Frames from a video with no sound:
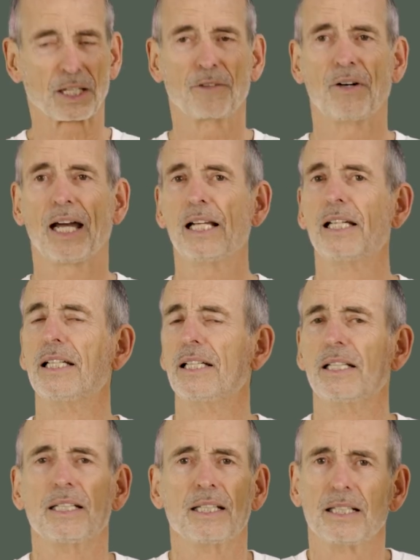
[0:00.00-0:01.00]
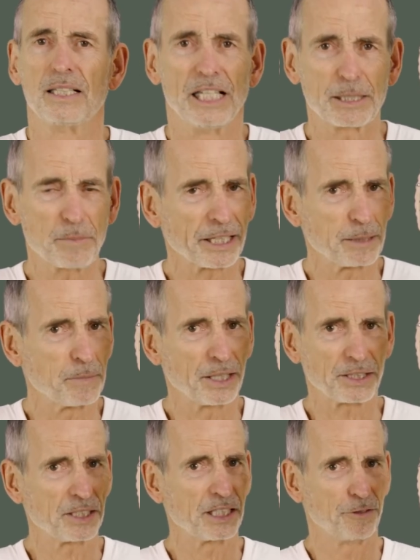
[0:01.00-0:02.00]
Because if you position
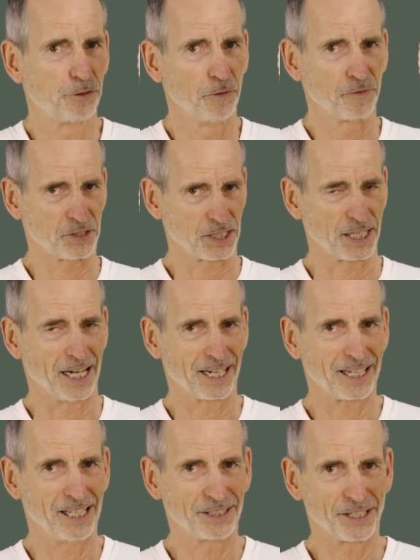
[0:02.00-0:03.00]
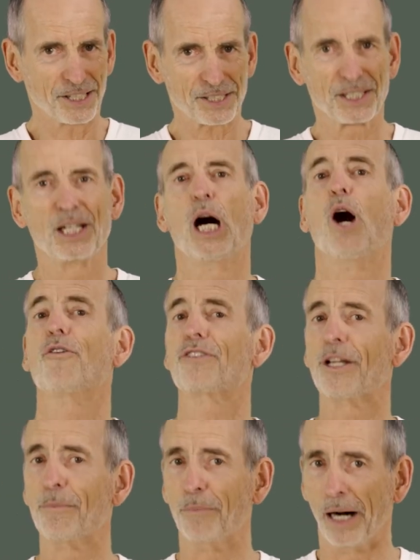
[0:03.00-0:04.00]
someone who is 50 years of age on their
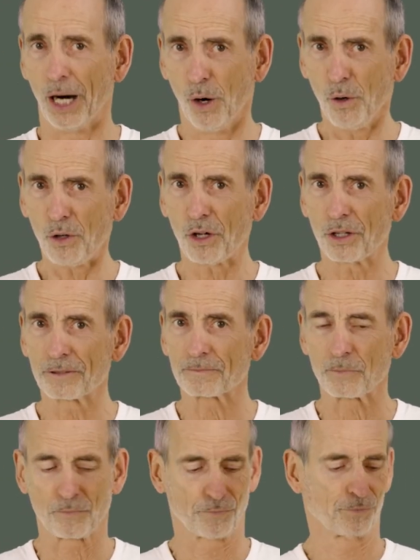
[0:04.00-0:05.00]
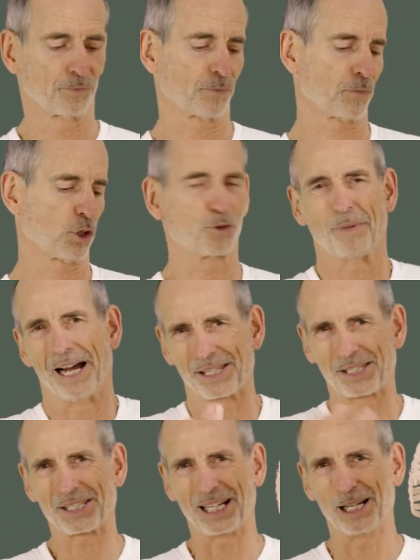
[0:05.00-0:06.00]
stomach, just
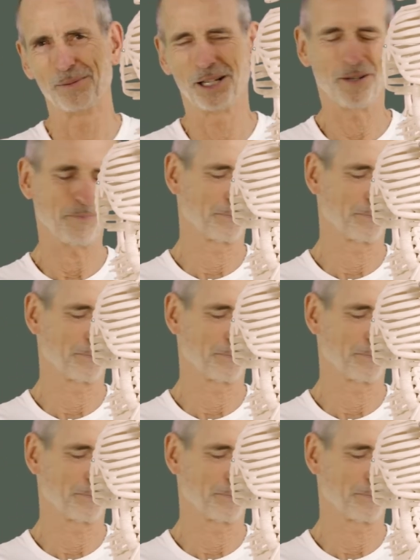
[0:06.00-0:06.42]
as a playful